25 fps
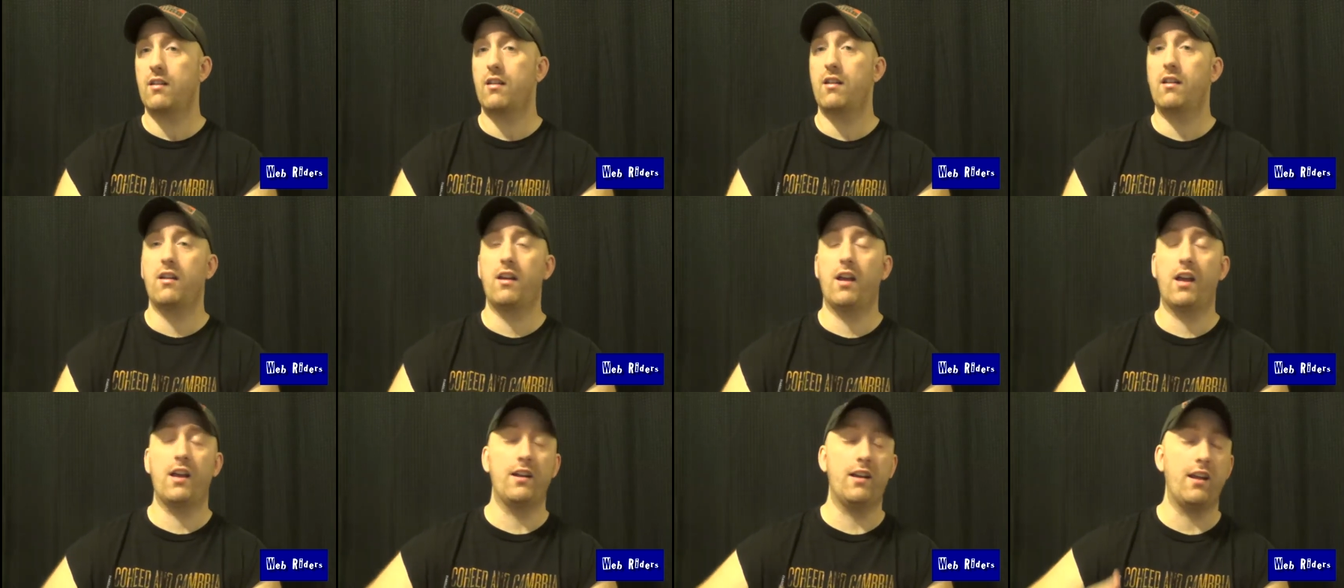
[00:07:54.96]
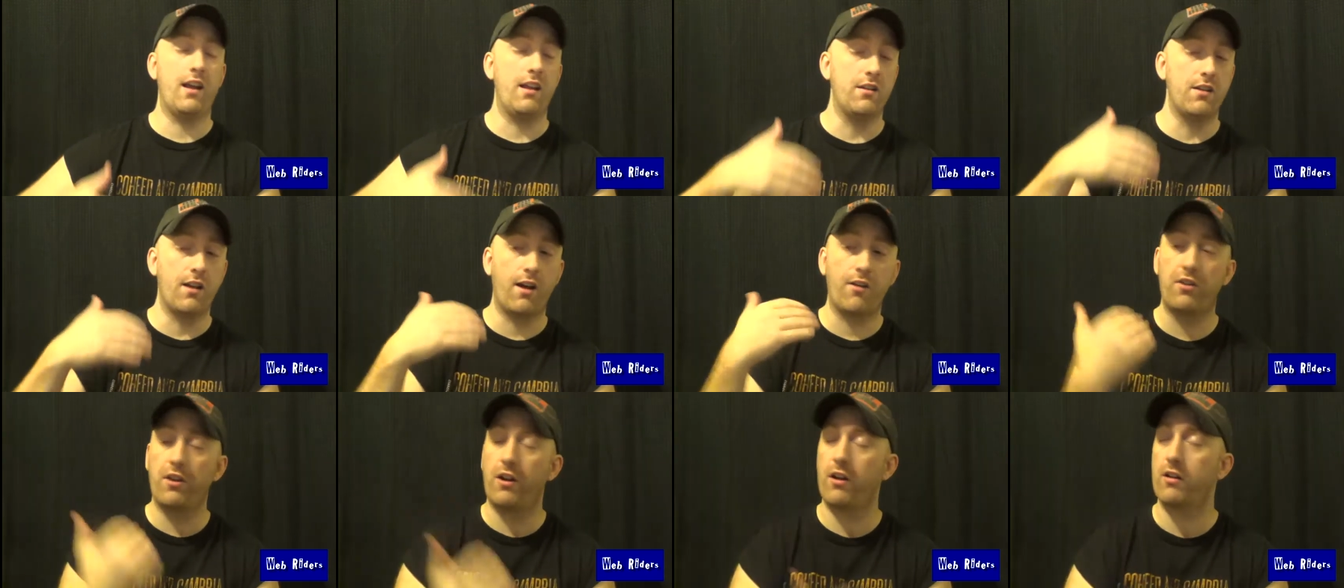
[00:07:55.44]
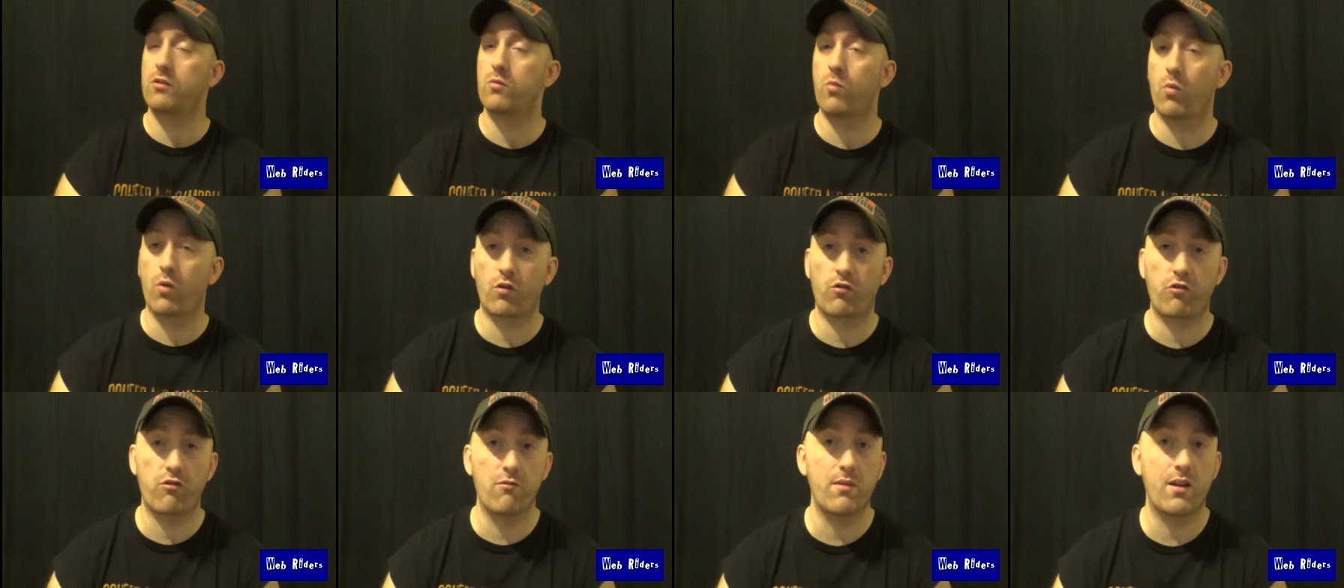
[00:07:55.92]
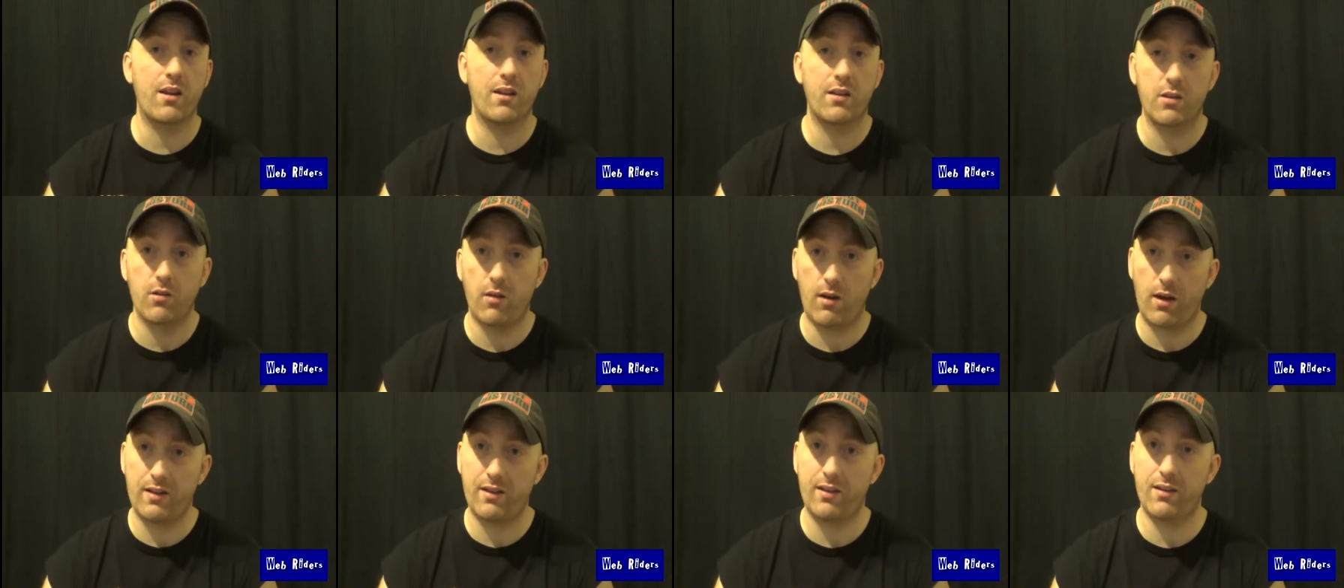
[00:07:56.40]
and nothing else worked for me until
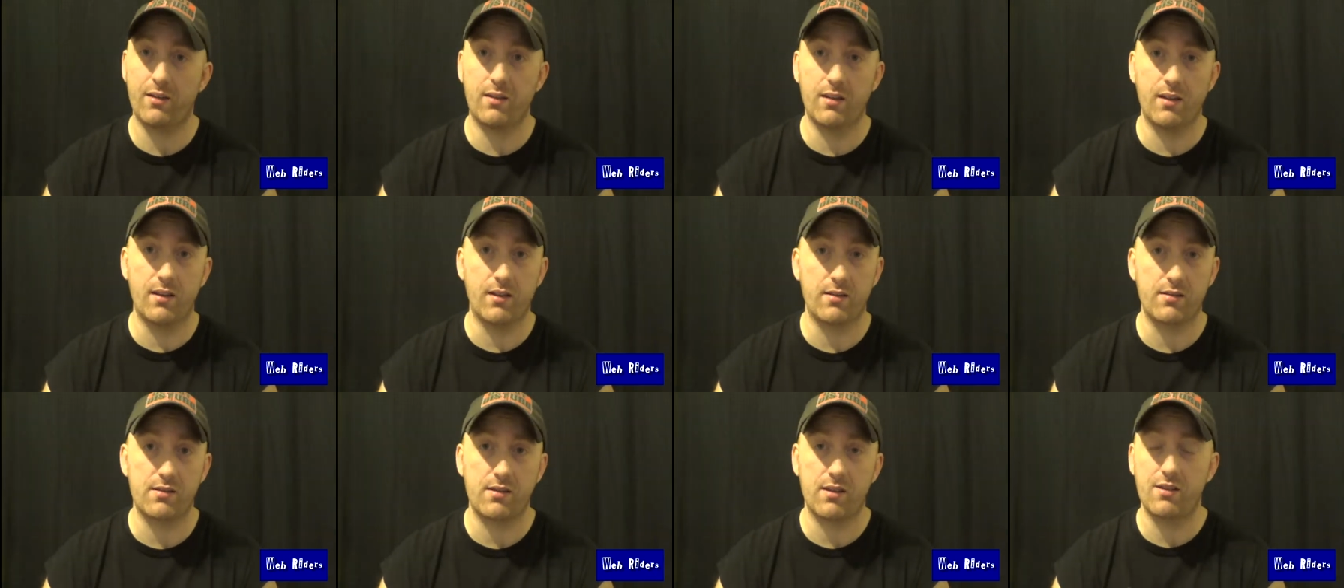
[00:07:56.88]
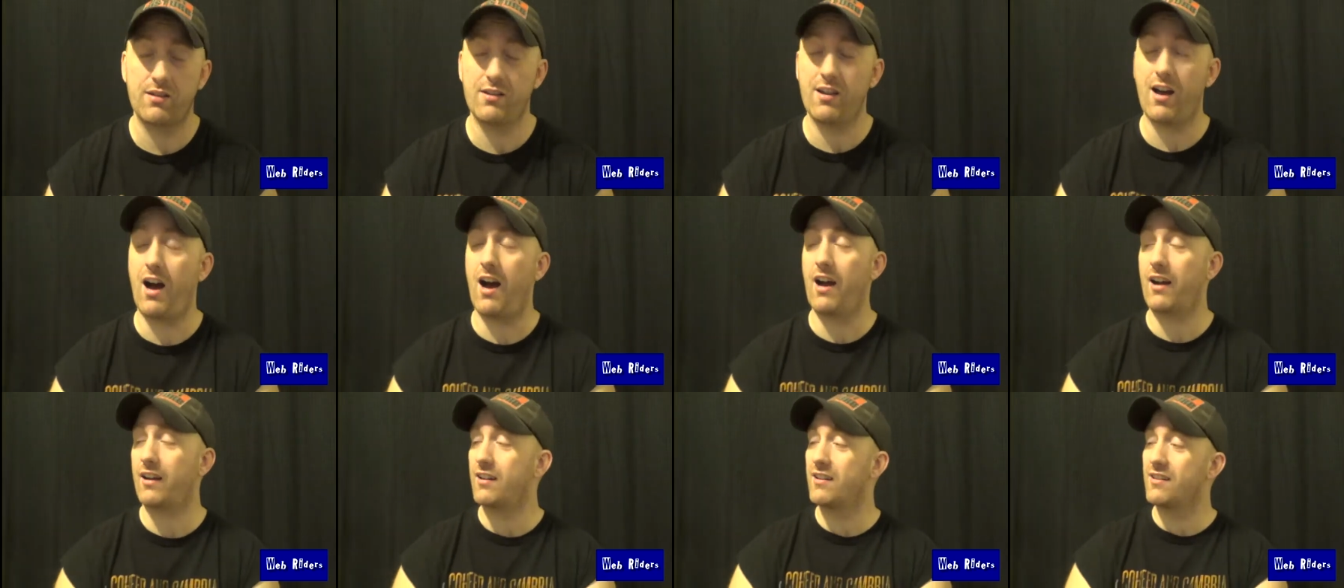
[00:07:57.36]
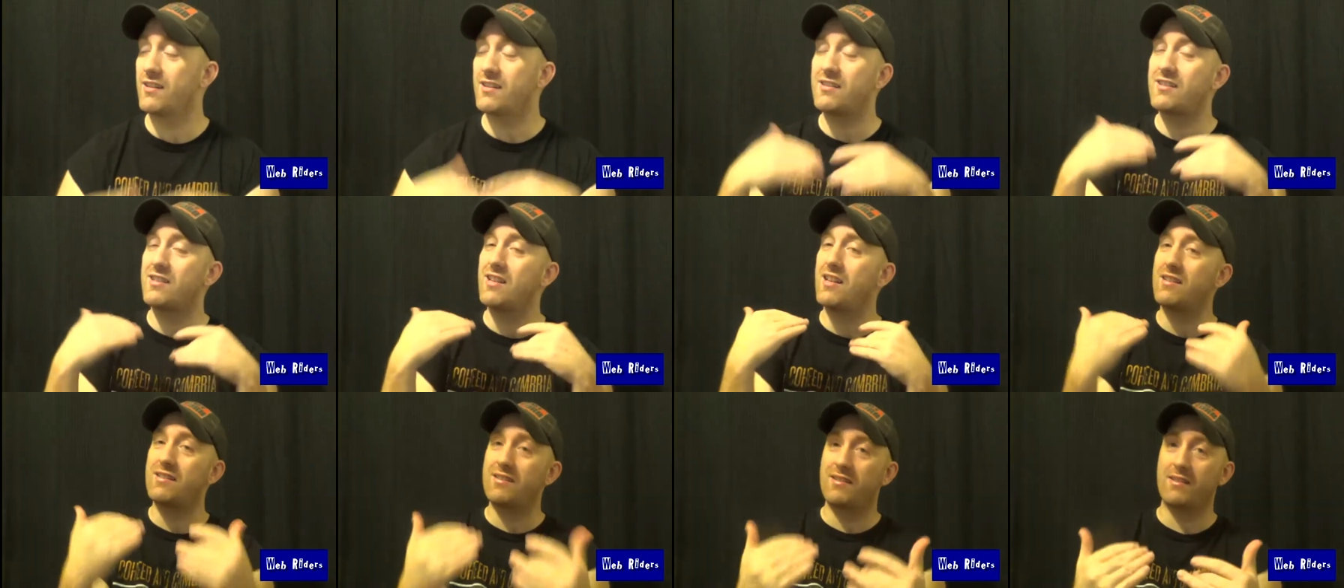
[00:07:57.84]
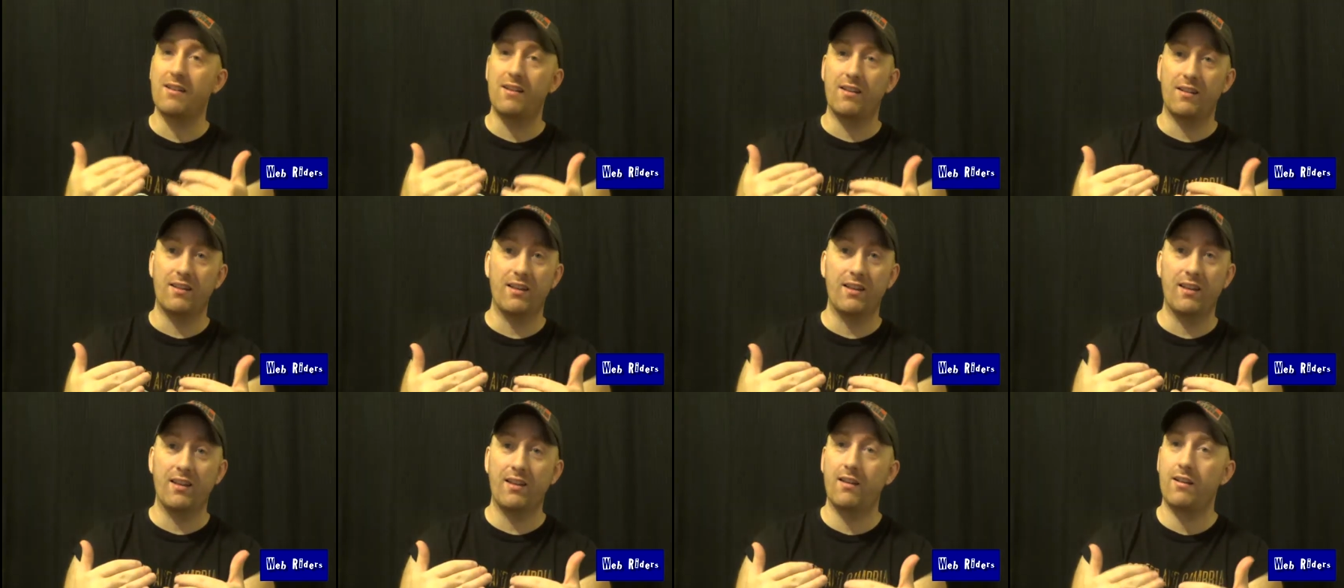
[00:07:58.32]
I did this. Not
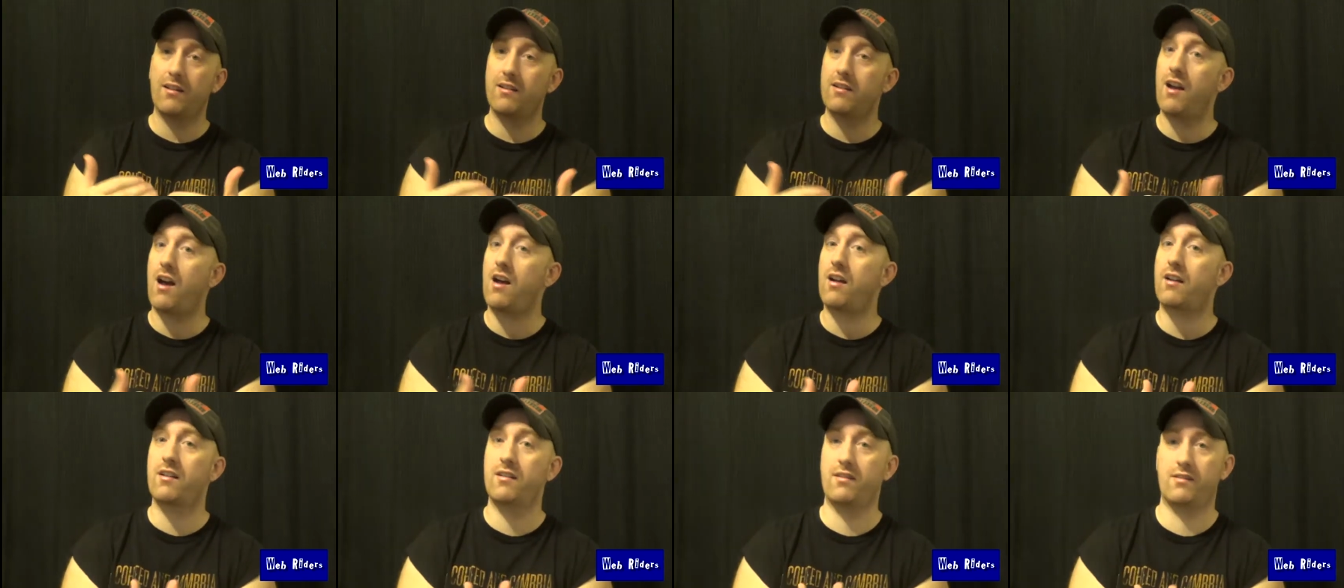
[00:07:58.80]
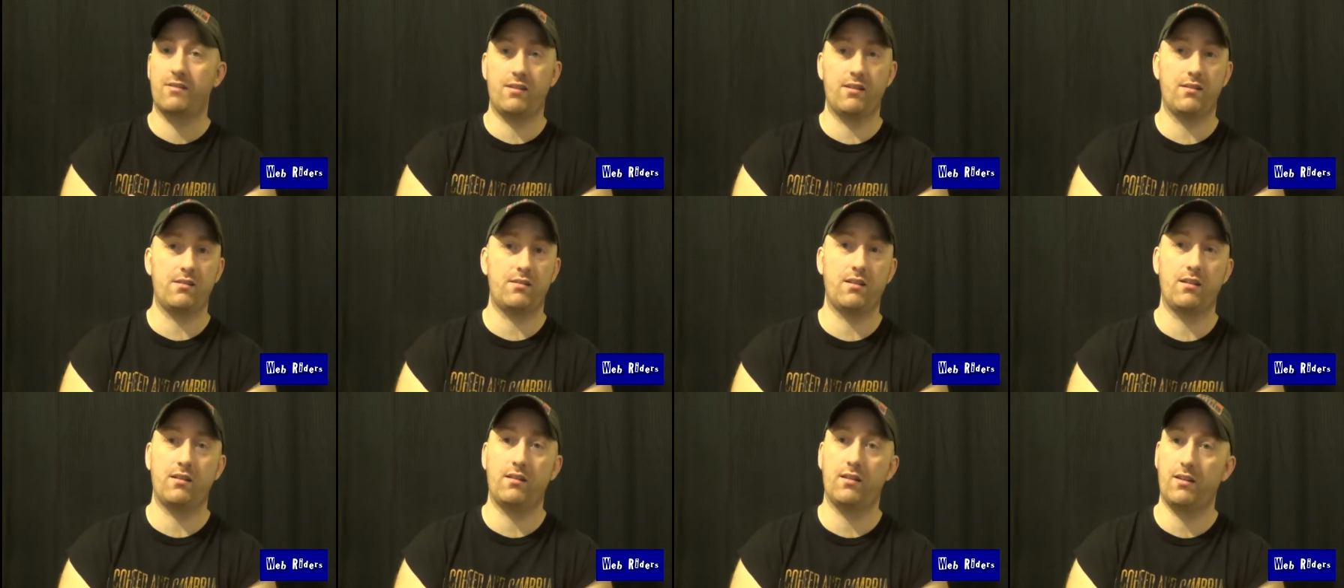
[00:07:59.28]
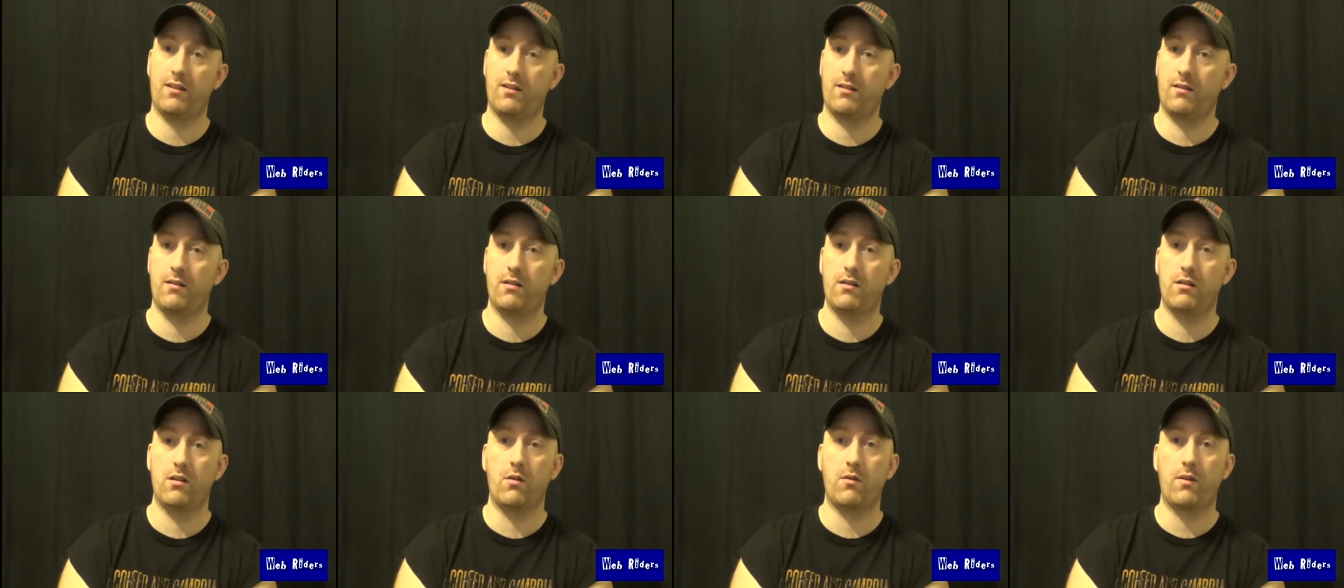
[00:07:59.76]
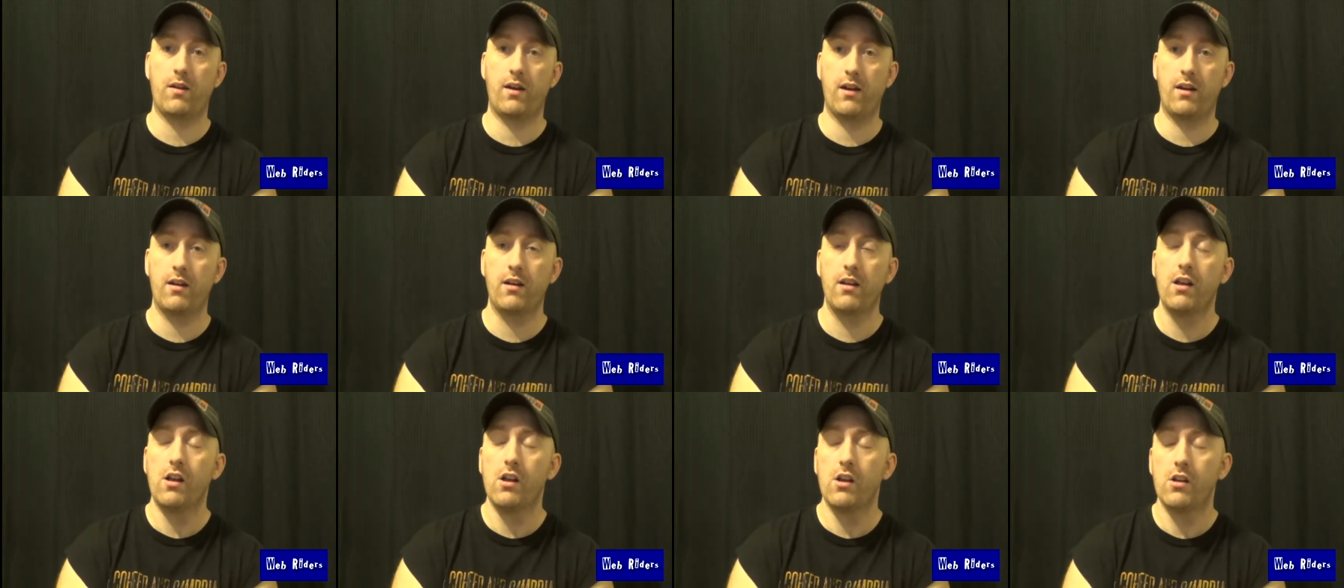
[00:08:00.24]
consistently, not consistently. Okay,
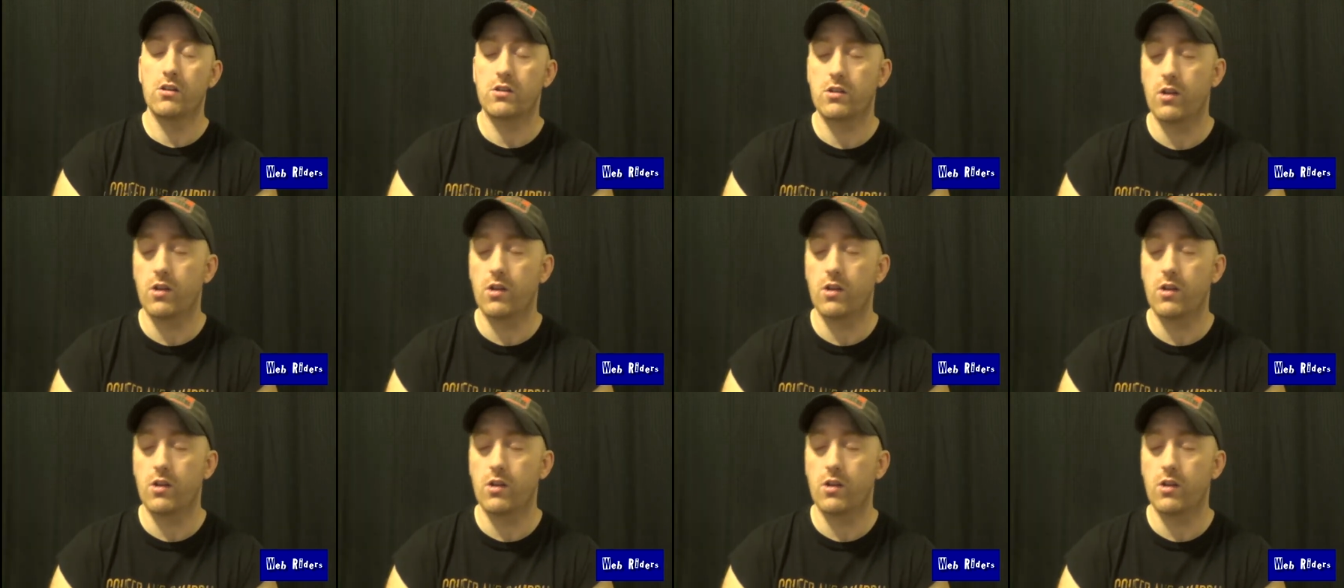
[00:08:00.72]
so